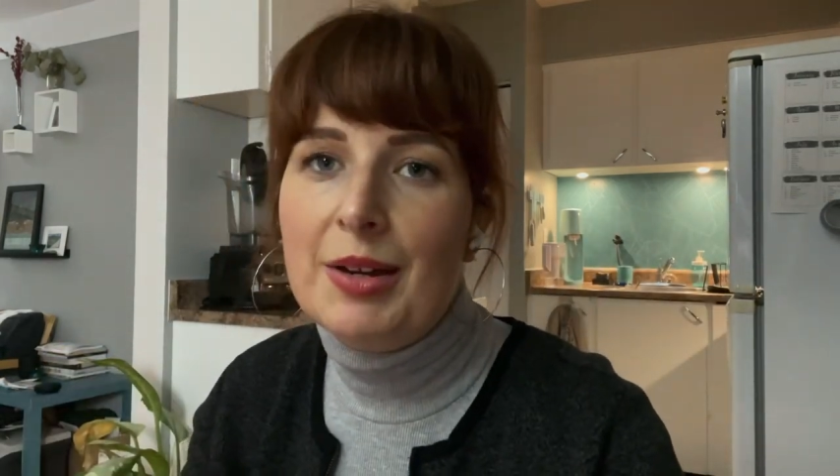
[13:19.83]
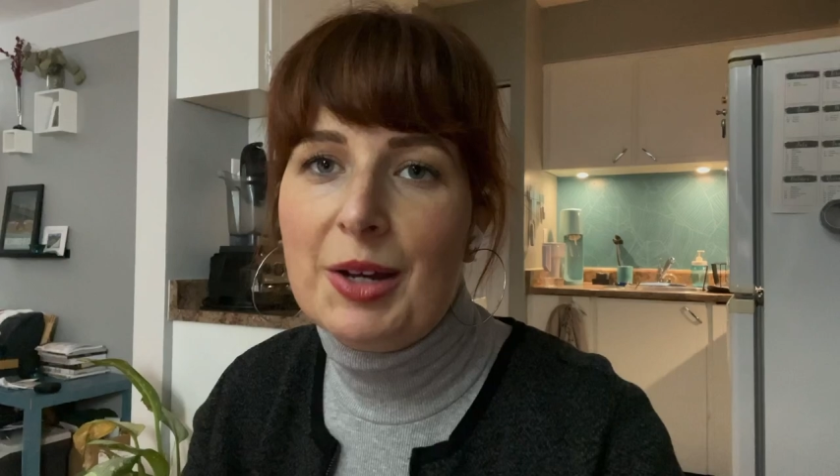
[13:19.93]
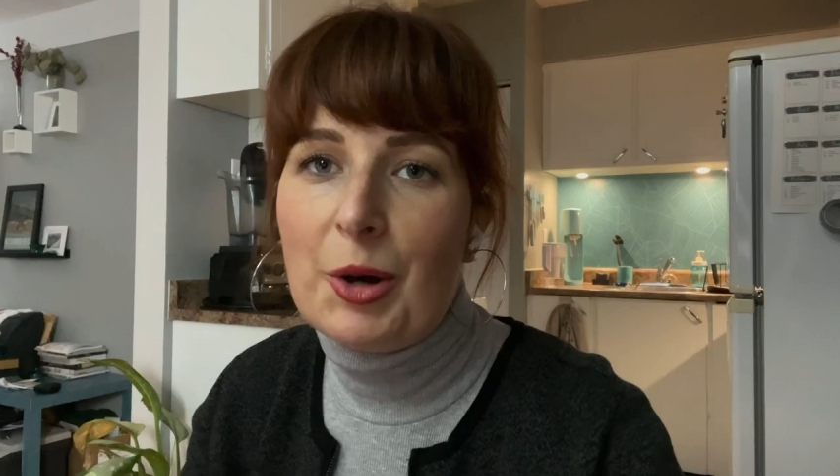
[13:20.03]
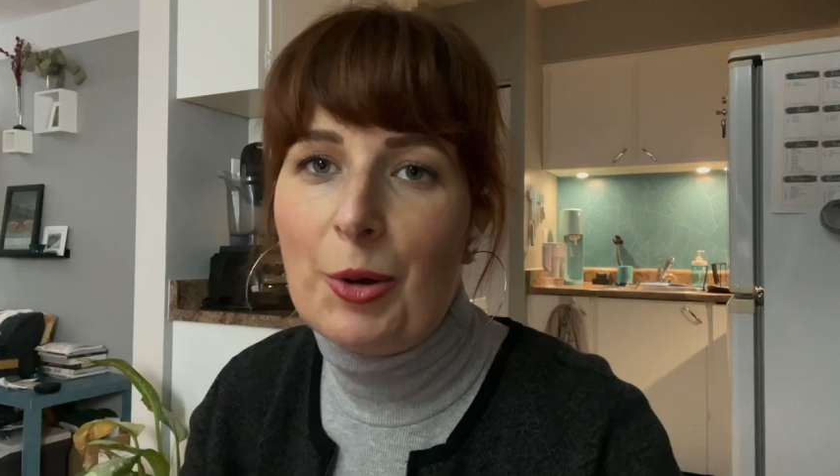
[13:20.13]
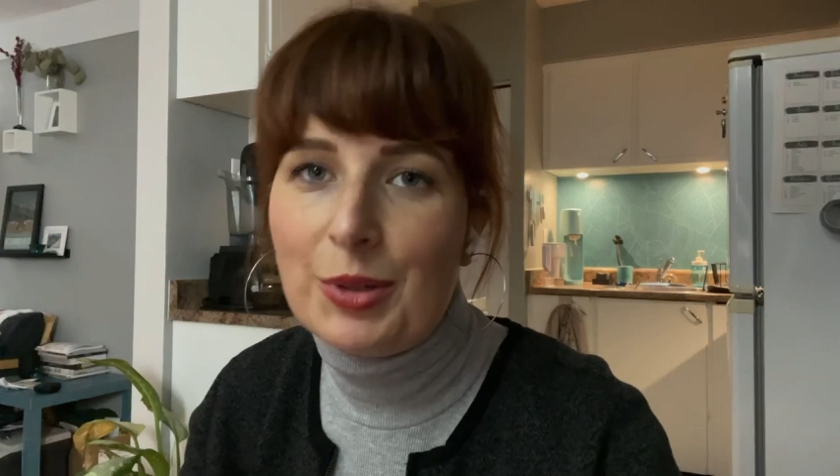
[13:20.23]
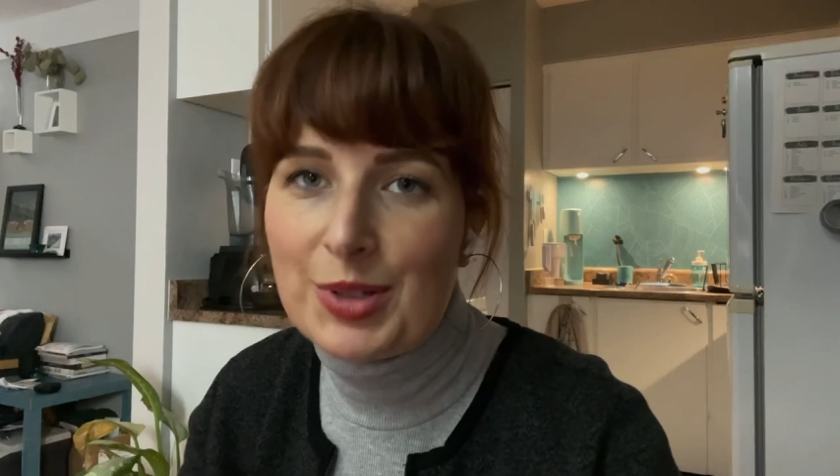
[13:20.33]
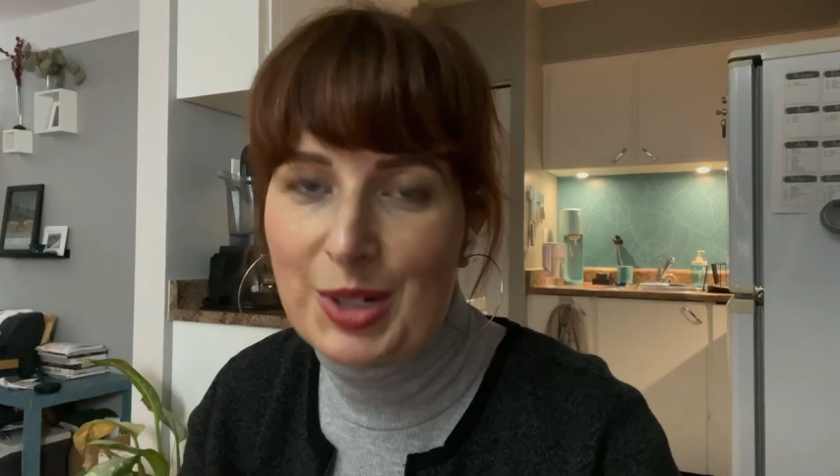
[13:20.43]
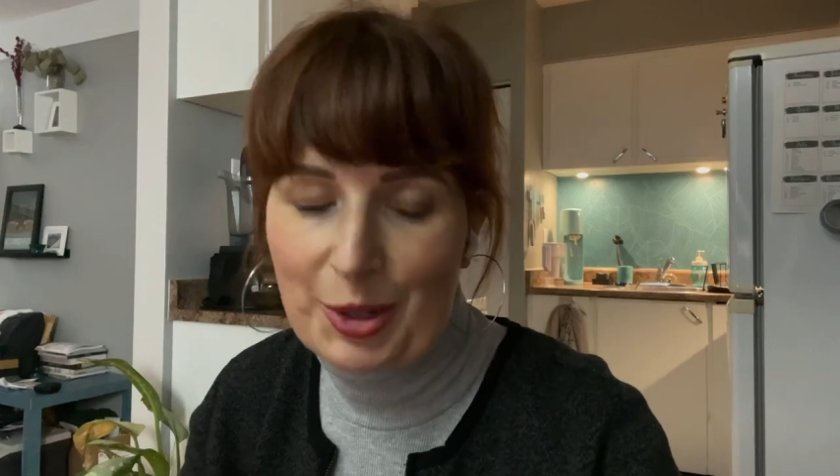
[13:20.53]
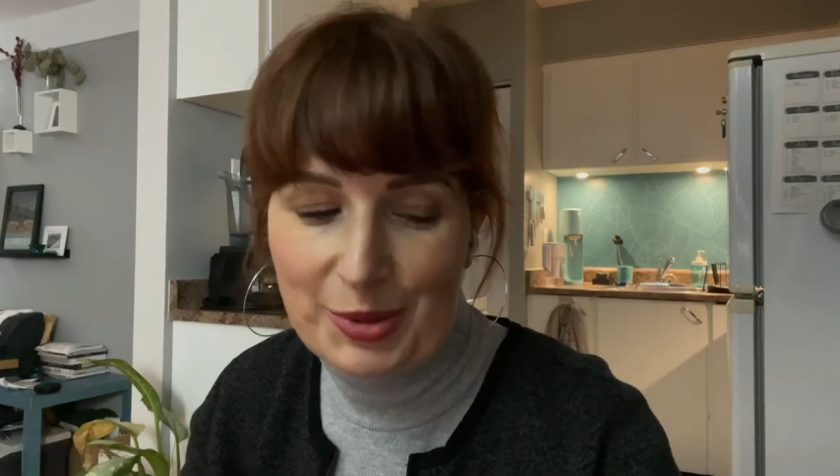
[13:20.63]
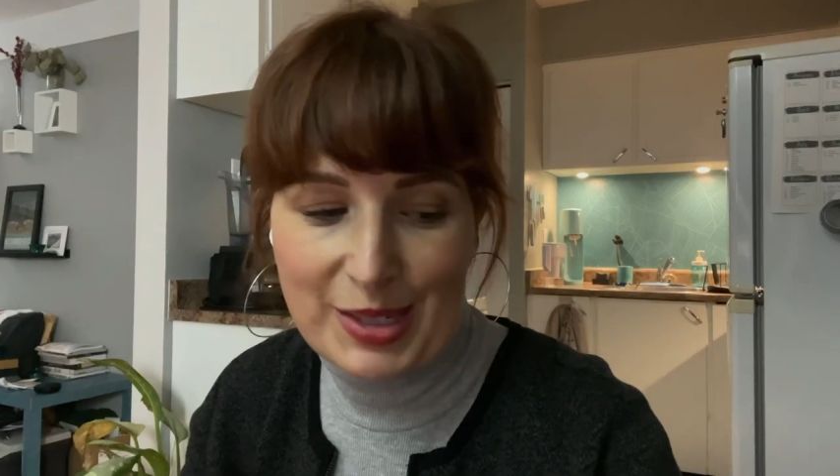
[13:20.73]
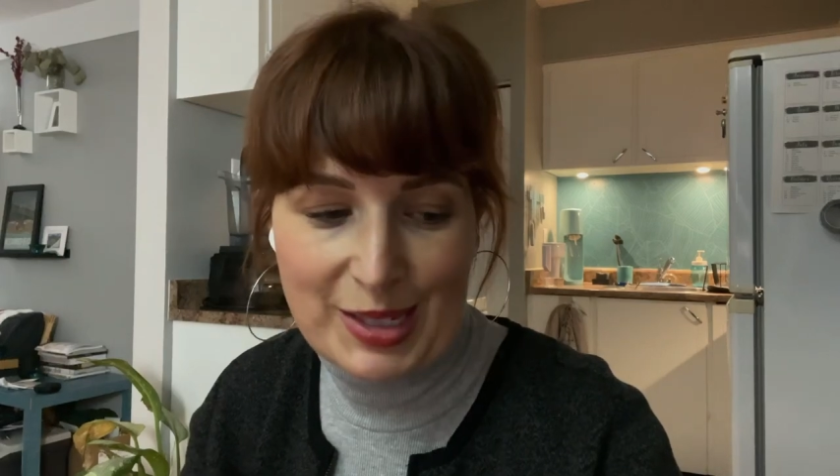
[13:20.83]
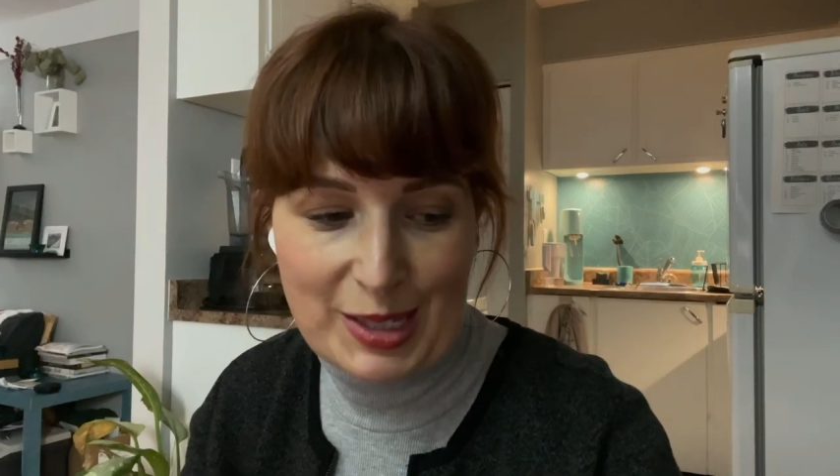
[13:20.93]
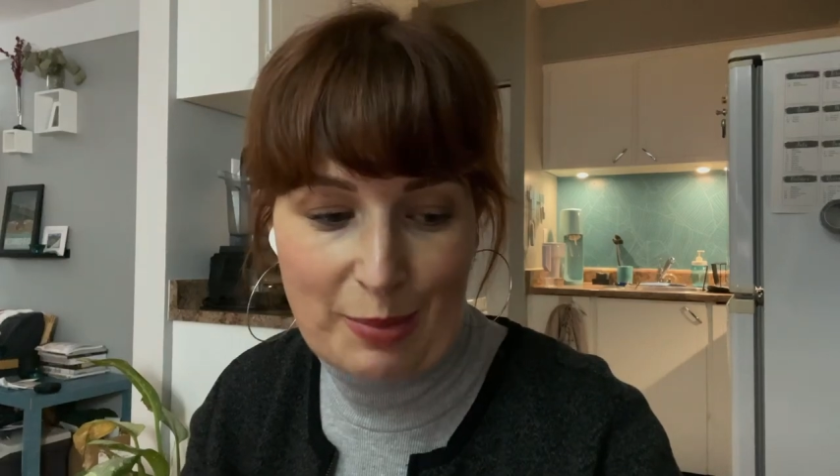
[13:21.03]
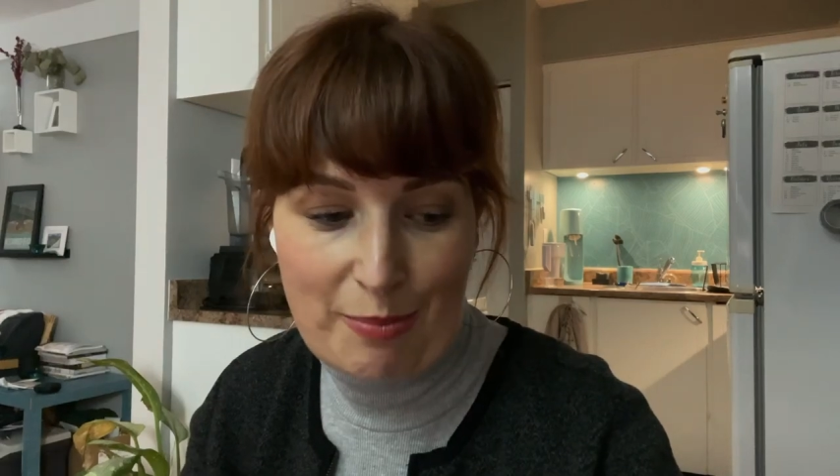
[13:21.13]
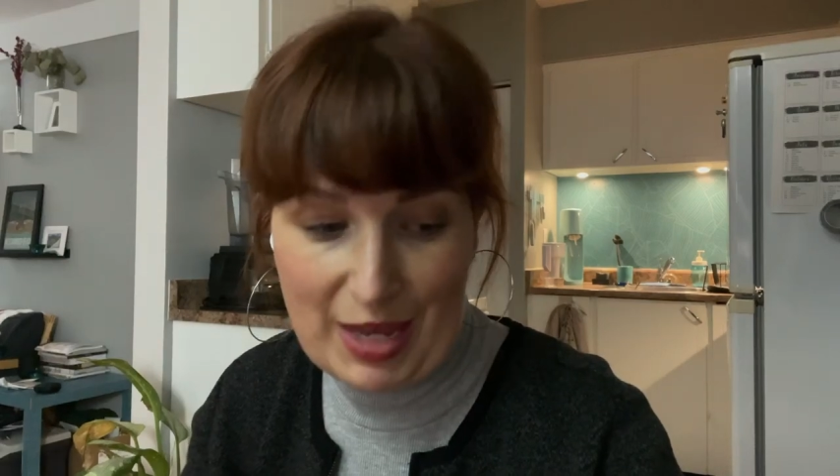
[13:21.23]
Cole's notes, it's
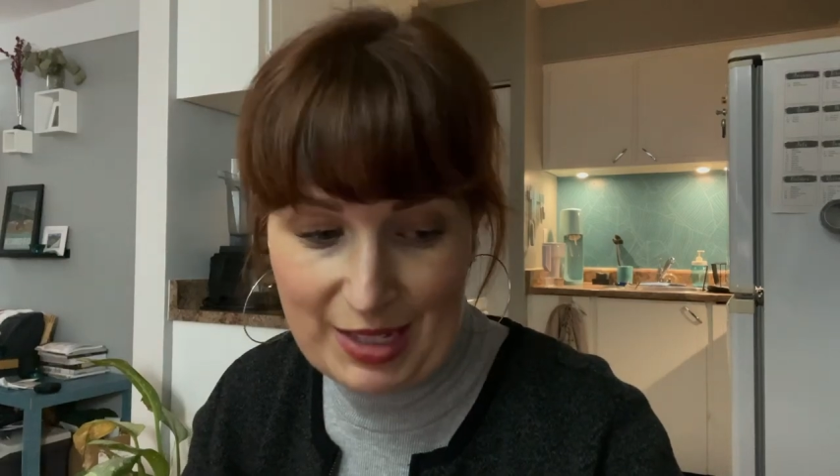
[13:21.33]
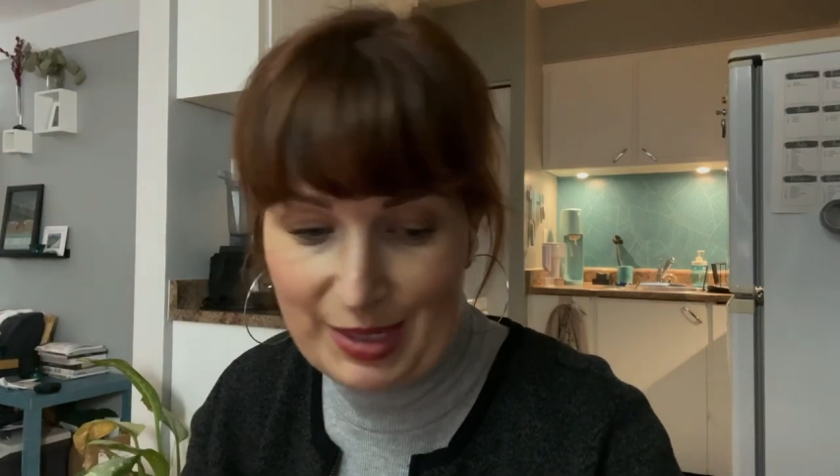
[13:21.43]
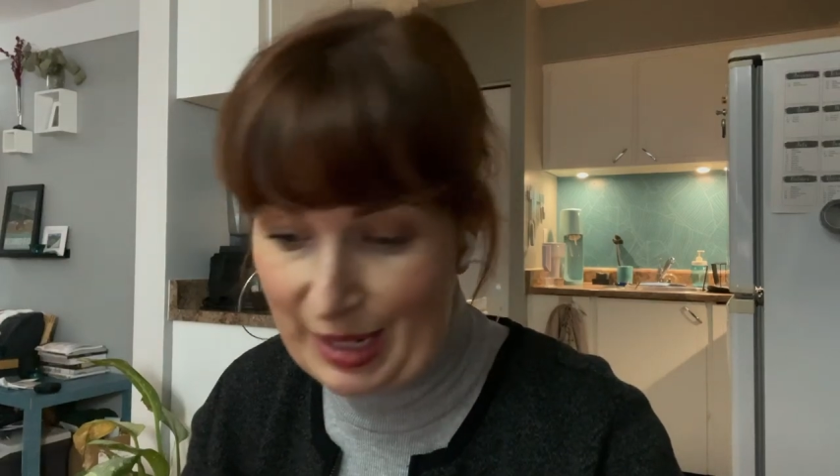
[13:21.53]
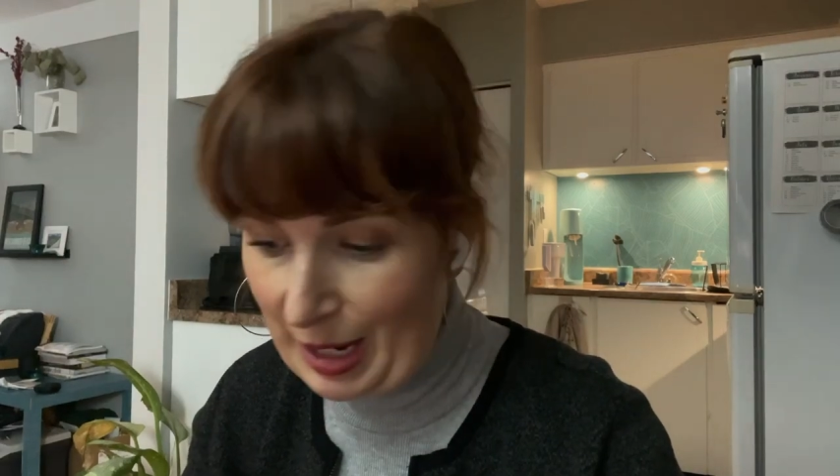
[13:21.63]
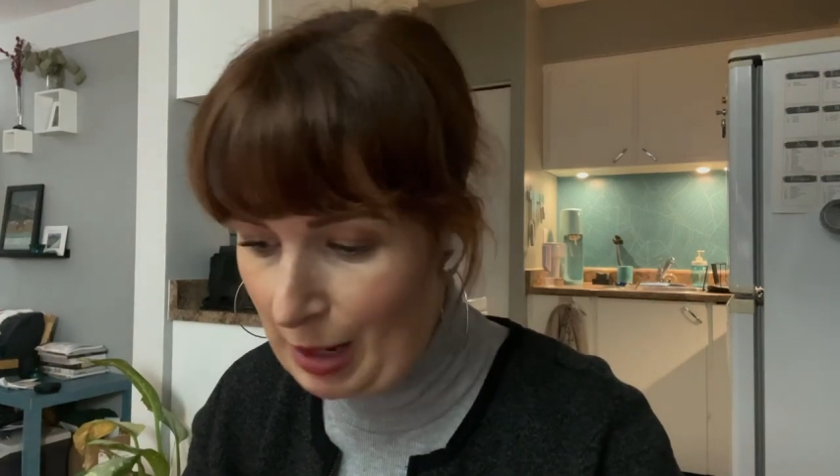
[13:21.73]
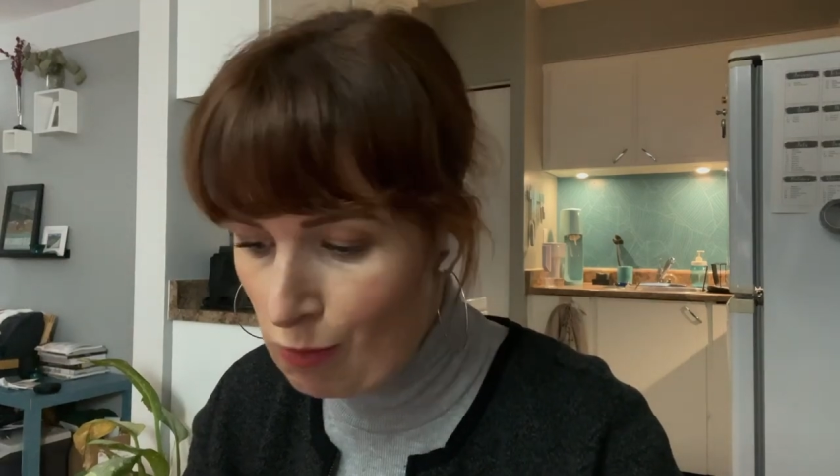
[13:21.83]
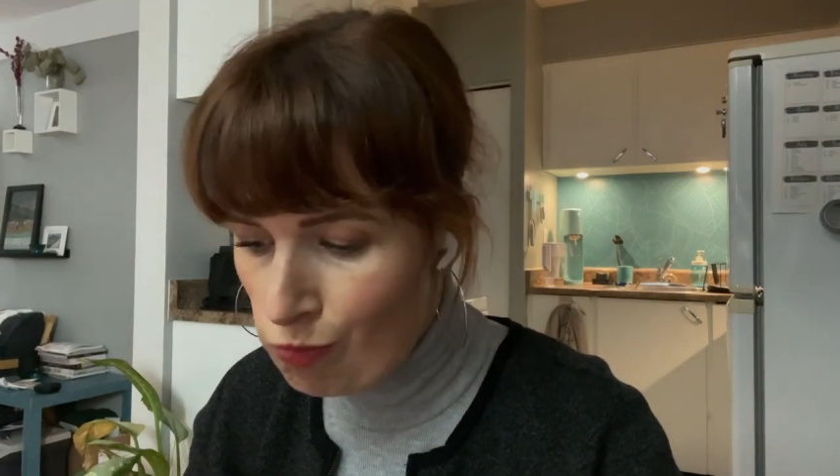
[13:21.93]
amazing.